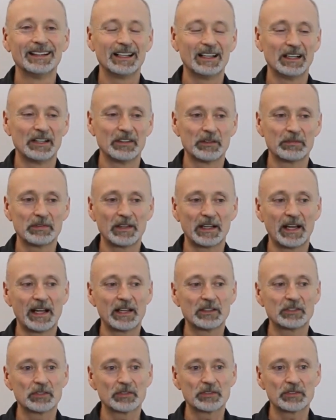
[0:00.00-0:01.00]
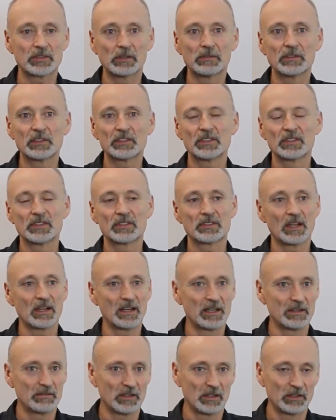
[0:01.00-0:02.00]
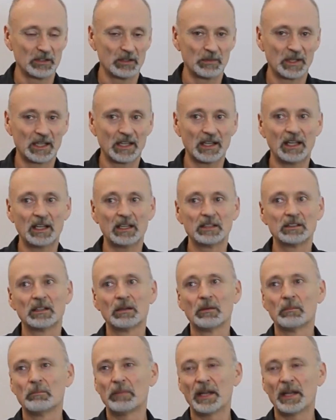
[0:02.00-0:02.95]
Uh, the financial services, high volume again,